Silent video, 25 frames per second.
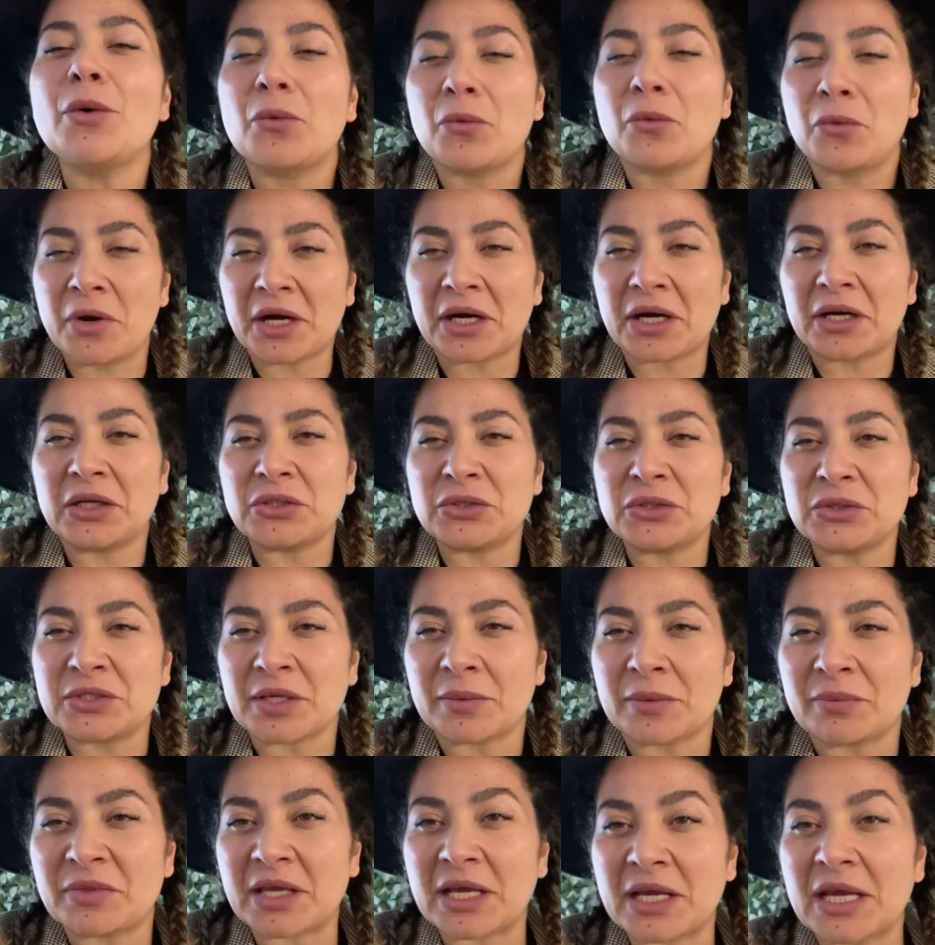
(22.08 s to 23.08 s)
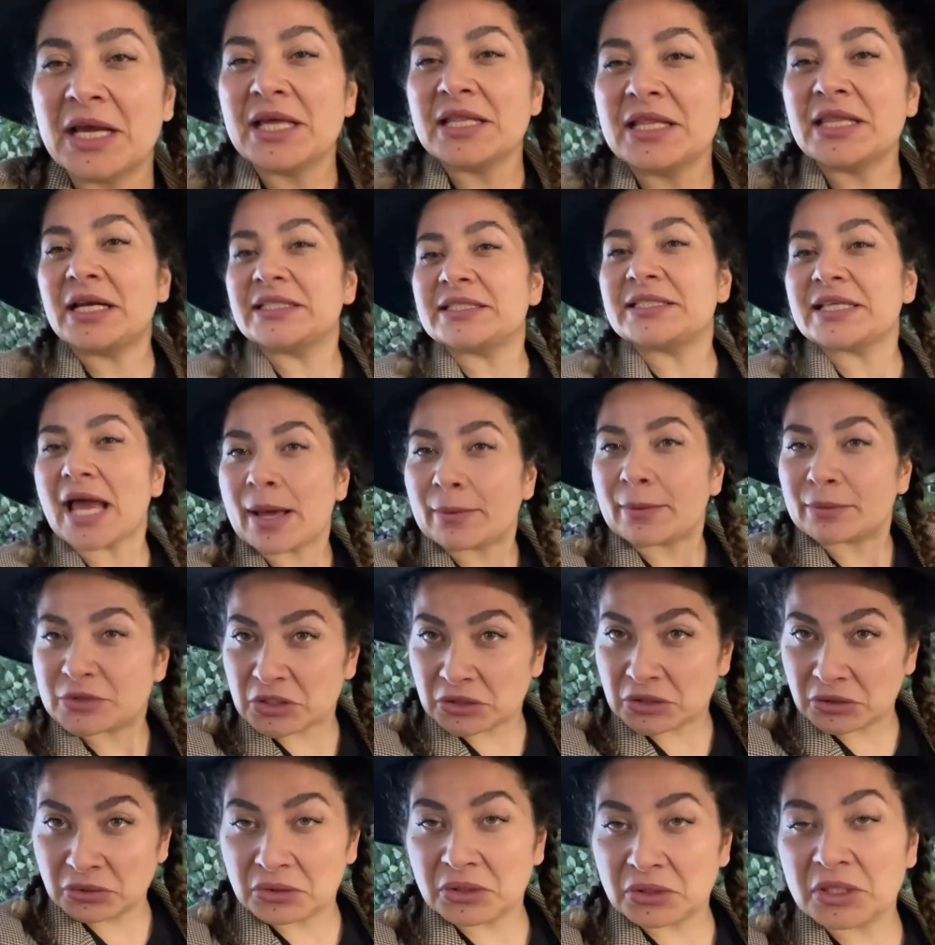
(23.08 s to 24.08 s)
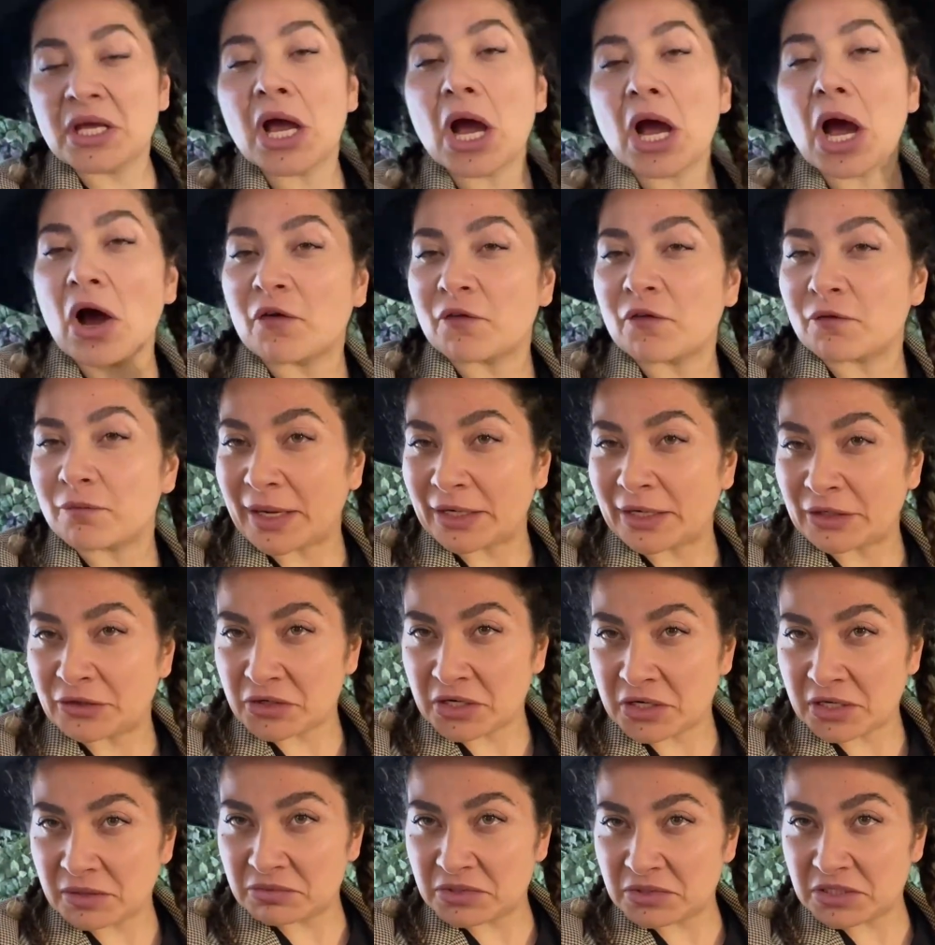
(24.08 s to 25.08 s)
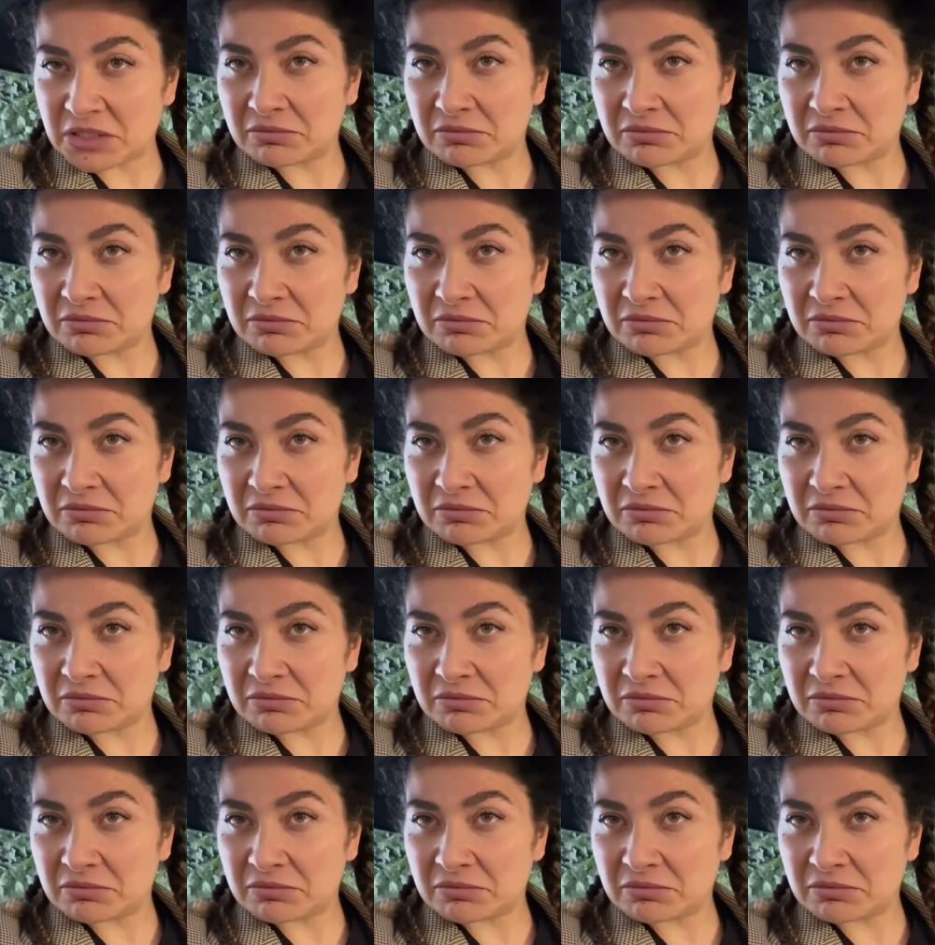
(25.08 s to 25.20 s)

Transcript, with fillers: we're gonna do something that is absolutely of my dreams.